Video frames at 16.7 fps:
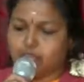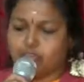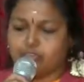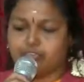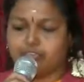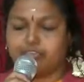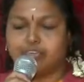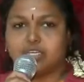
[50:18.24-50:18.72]
of
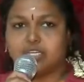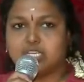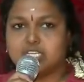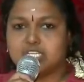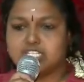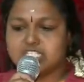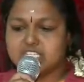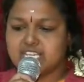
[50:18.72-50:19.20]

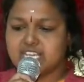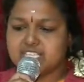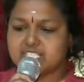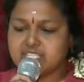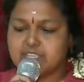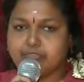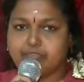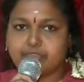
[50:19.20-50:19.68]

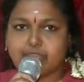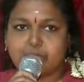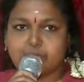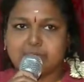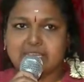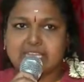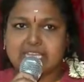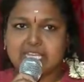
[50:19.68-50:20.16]
GSC
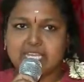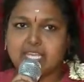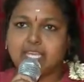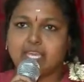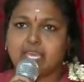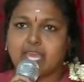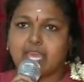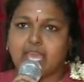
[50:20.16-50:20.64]
family
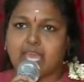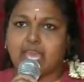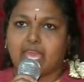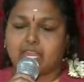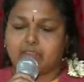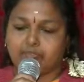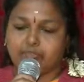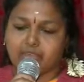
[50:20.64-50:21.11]

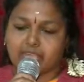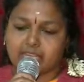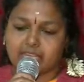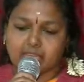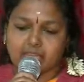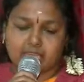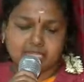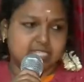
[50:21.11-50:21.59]
and Fine
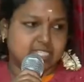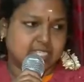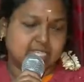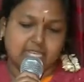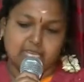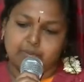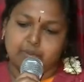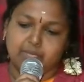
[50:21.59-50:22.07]
Arts
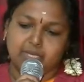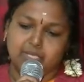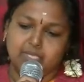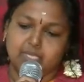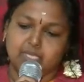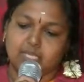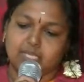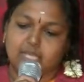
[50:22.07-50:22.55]
Club,
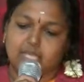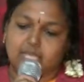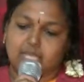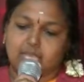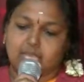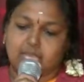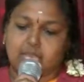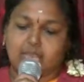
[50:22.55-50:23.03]

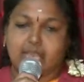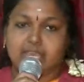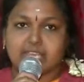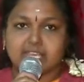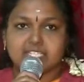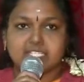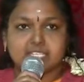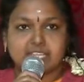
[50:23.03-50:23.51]
I
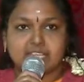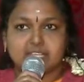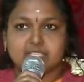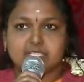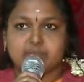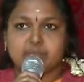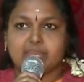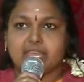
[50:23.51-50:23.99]
extend
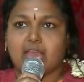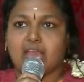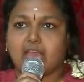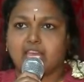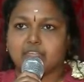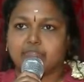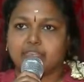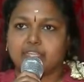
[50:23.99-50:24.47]
my
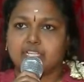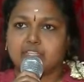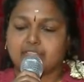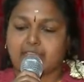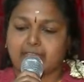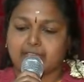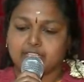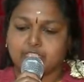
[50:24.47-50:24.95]
heartfelt
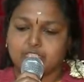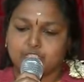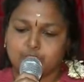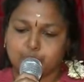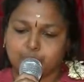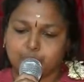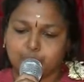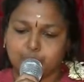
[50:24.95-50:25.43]
thanks to
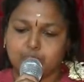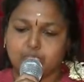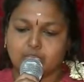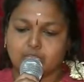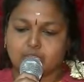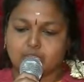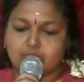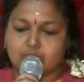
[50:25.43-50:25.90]

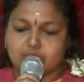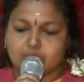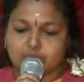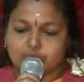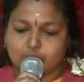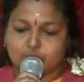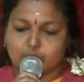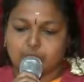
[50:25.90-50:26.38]

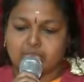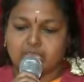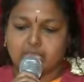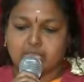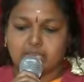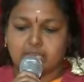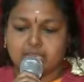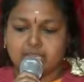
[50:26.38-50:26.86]
Swami
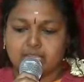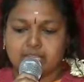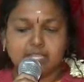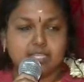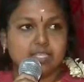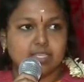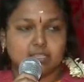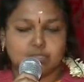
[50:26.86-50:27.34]

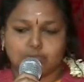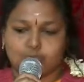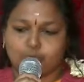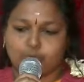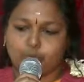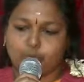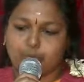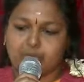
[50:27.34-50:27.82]
Aanandha
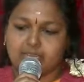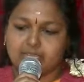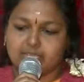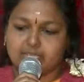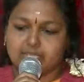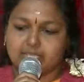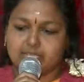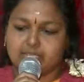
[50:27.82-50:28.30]

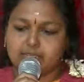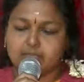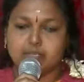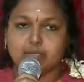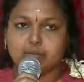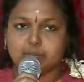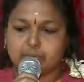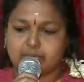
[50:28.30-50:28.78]
Roopanandha
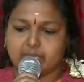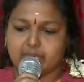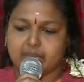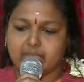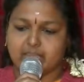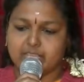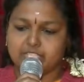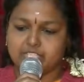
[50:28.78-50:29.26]

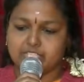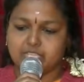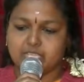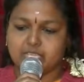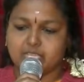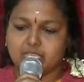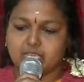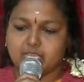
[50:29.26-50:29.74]
Maharaj,
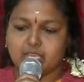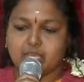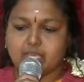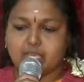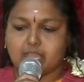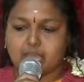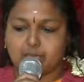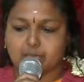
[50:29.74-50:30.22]

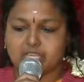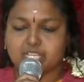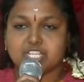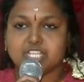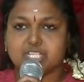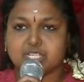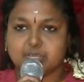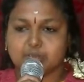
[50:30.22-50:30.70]

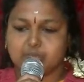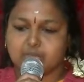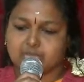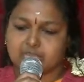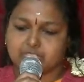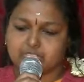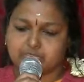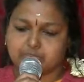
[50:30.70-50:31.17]
Ramakrishna
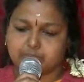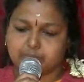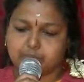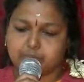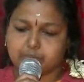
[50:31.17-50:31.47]
Ashram,